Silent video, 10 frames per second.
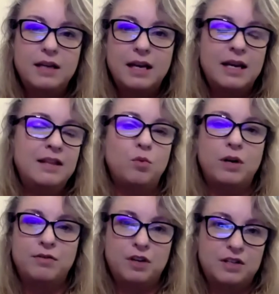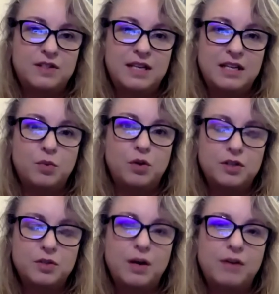either one of those things
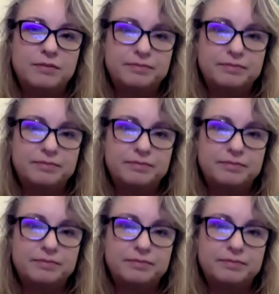works well.